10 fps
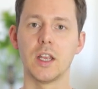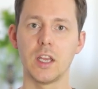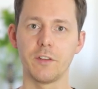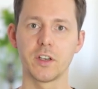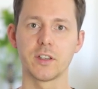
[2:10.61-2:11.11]

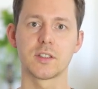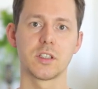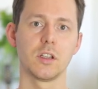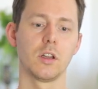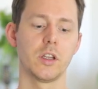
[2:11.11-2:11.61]
if it is
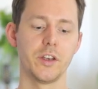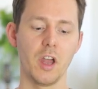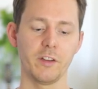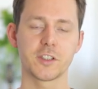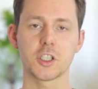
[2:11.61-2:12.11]
still
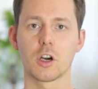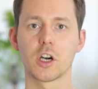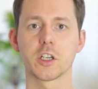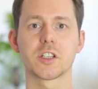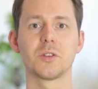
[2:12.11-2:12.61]
enough
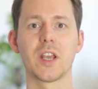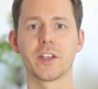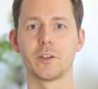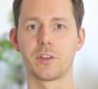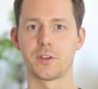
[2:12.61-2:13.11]
charged to
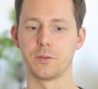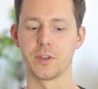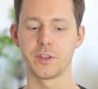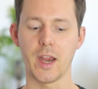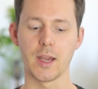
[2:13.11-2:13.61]
get you through the
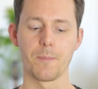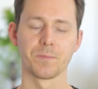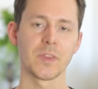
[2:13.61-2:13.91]
day.